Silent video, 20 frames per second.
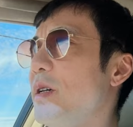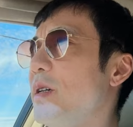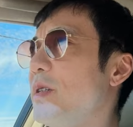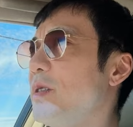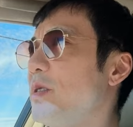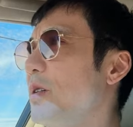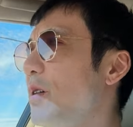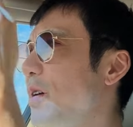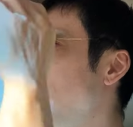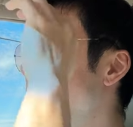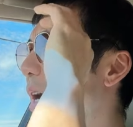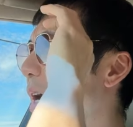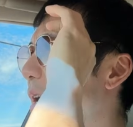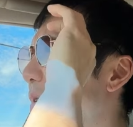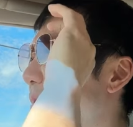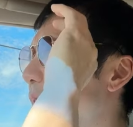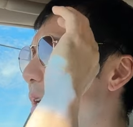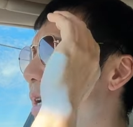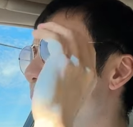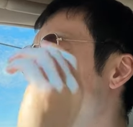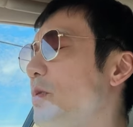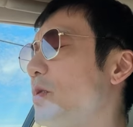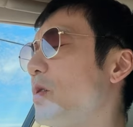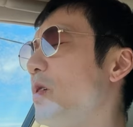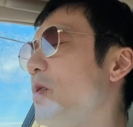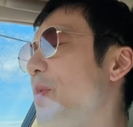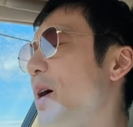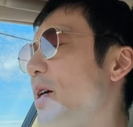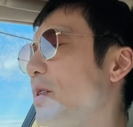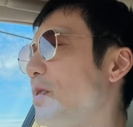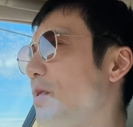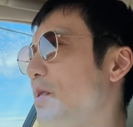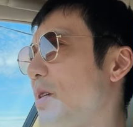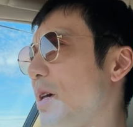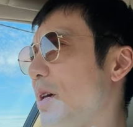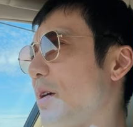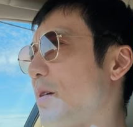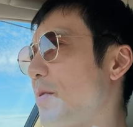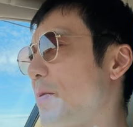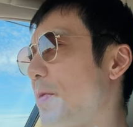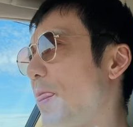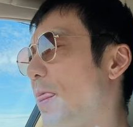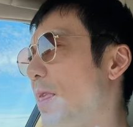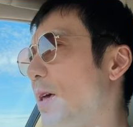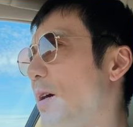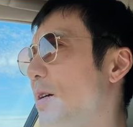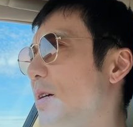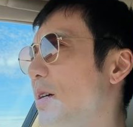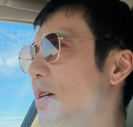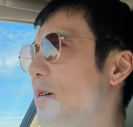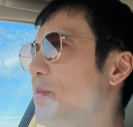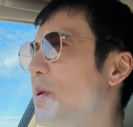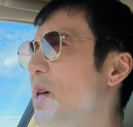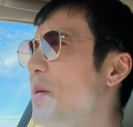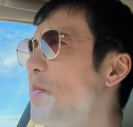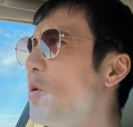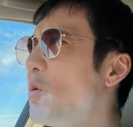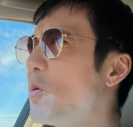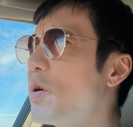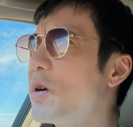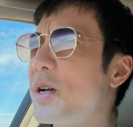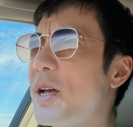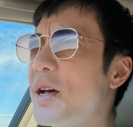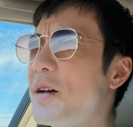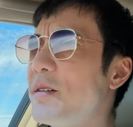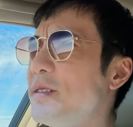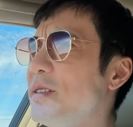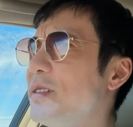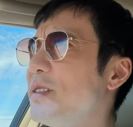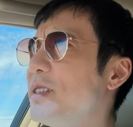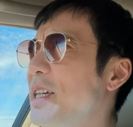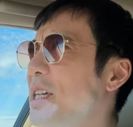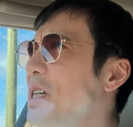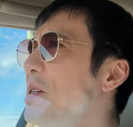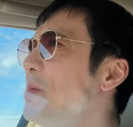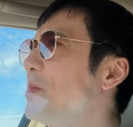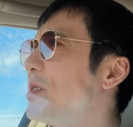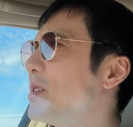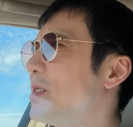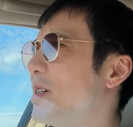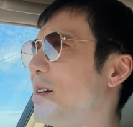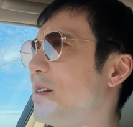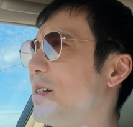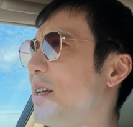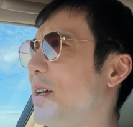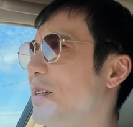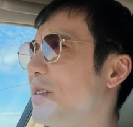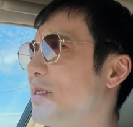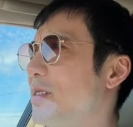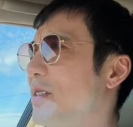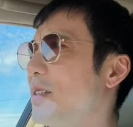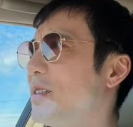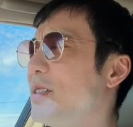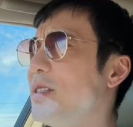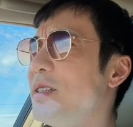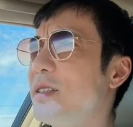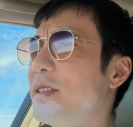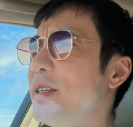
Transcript: So yeah, like I was going back to saying, people work out in teams nowadays. Like these